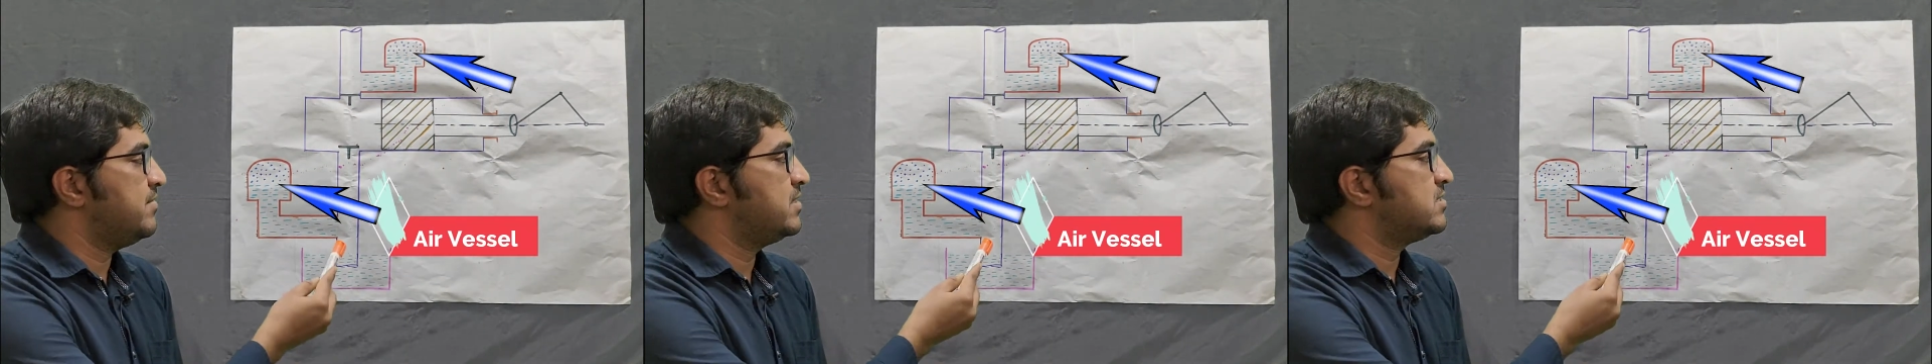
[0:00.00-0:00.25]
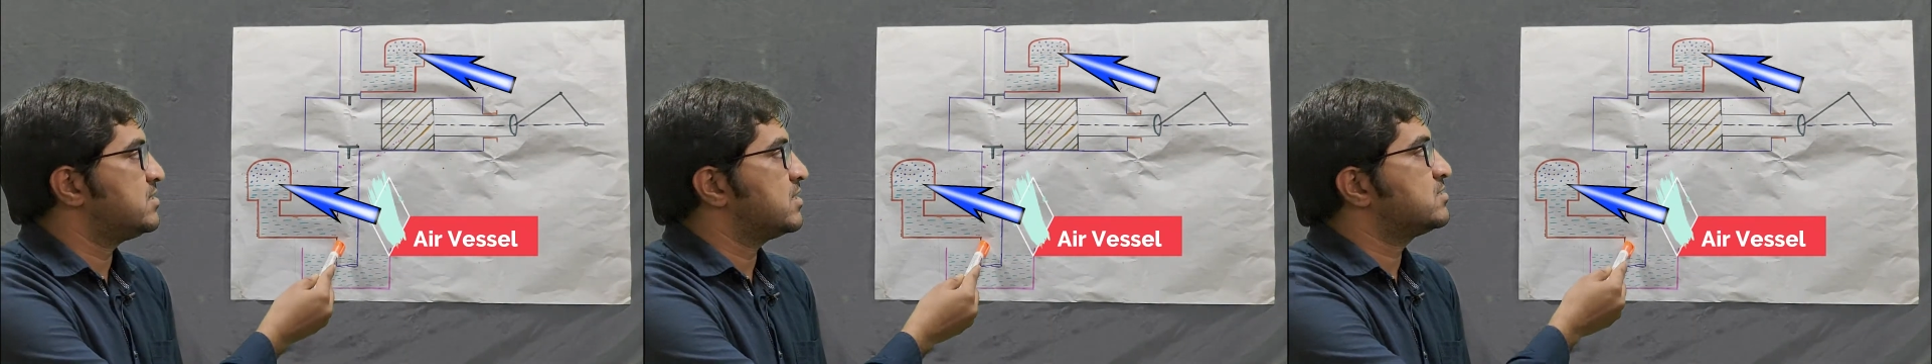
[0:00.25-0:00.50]

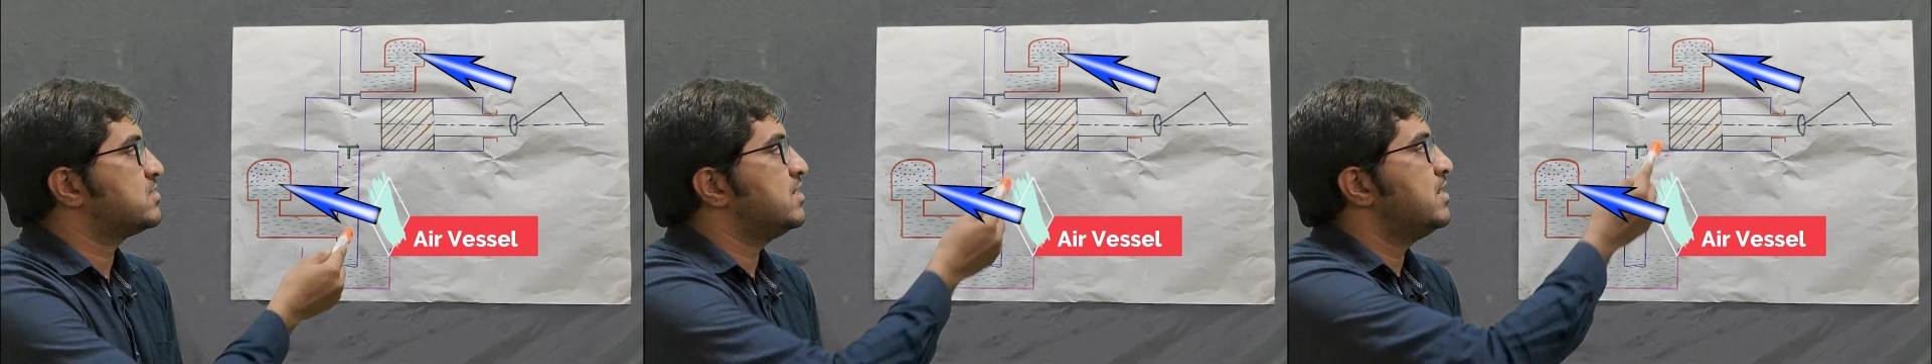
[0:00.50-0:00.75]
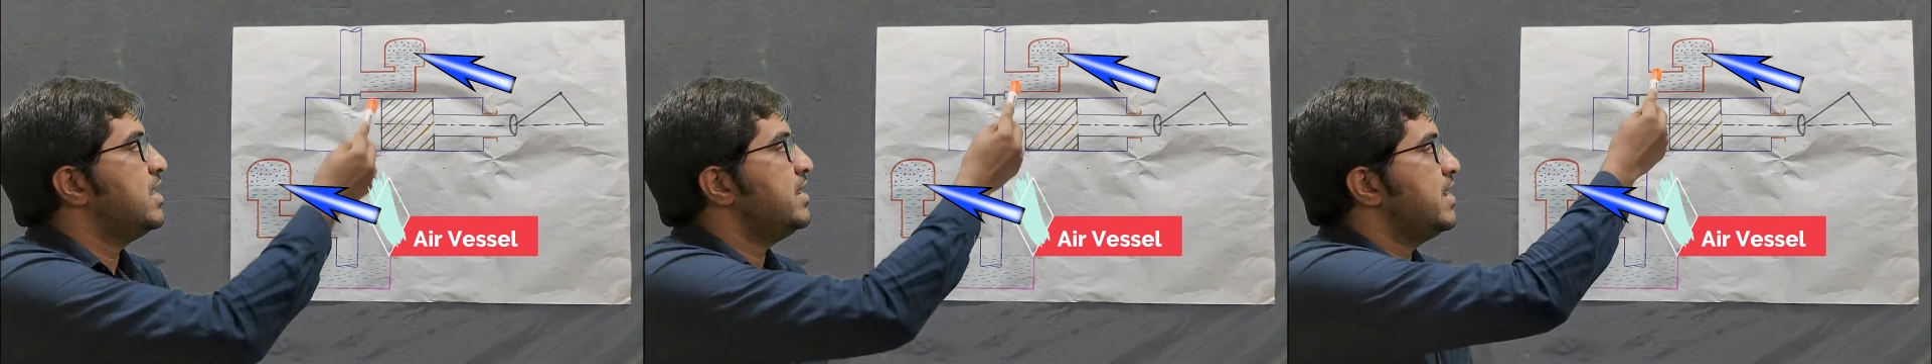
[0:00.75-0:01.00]
with
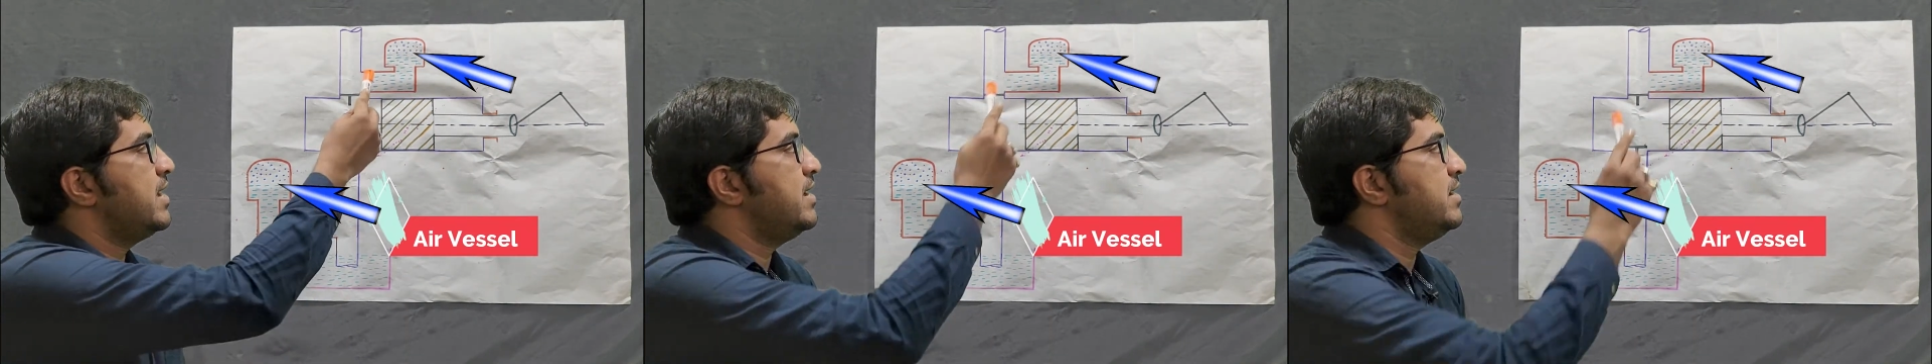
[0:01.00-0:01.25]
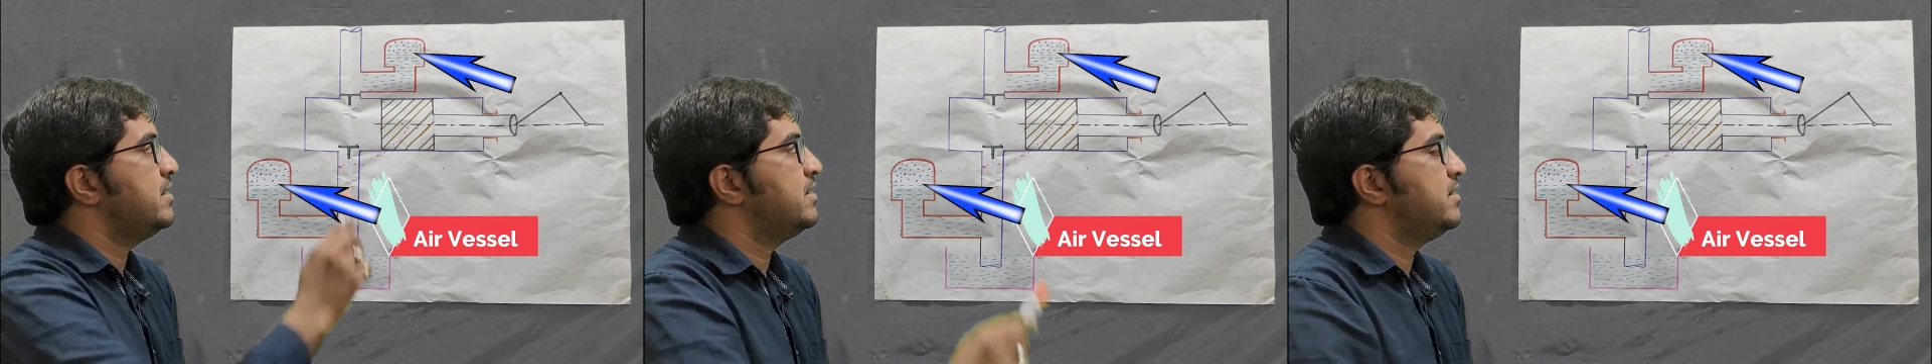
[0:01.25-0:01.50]
suction line
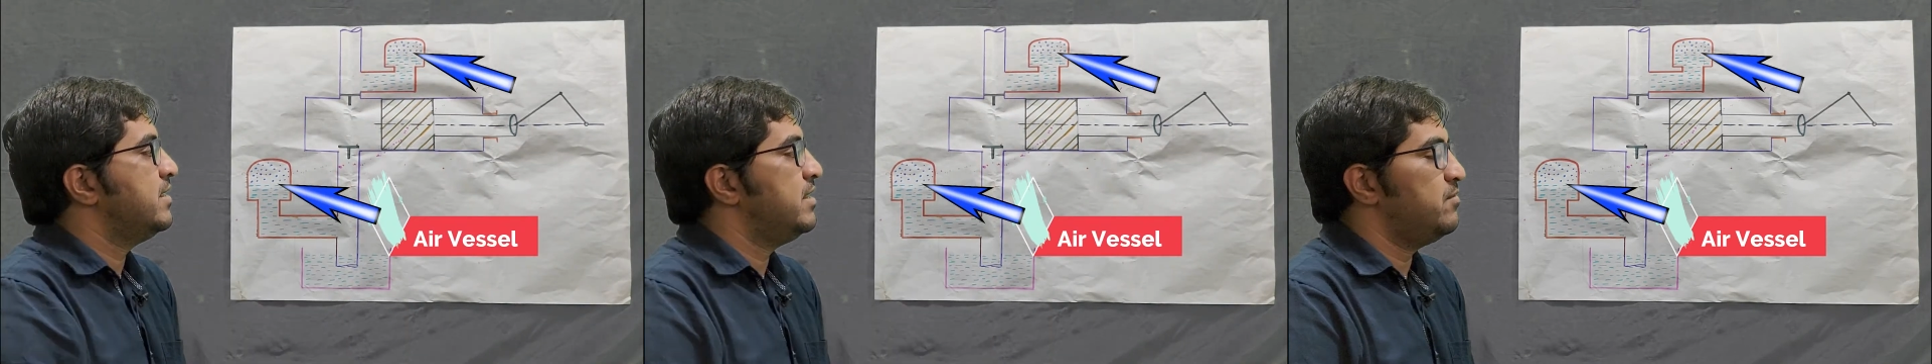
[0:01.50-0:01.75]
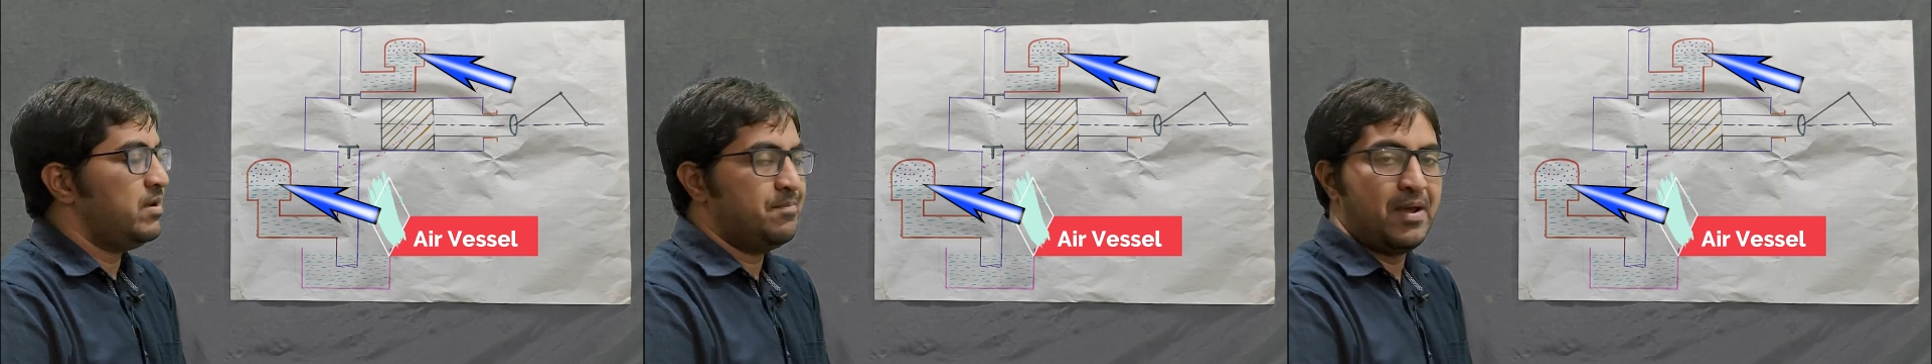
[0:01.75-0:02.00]
and
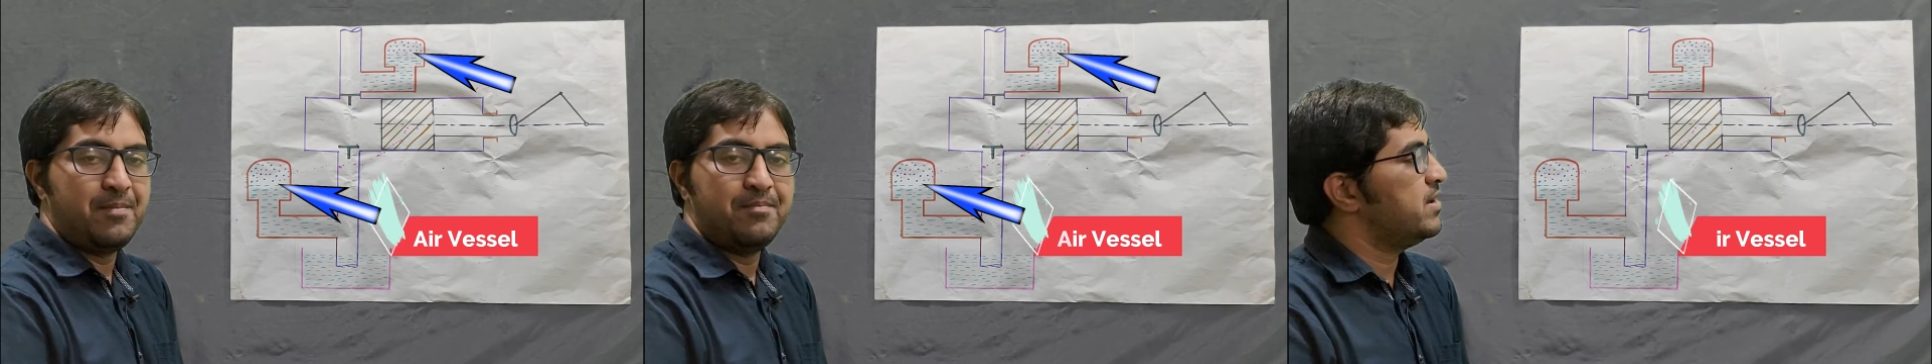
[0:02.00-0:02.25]
delivery pipe.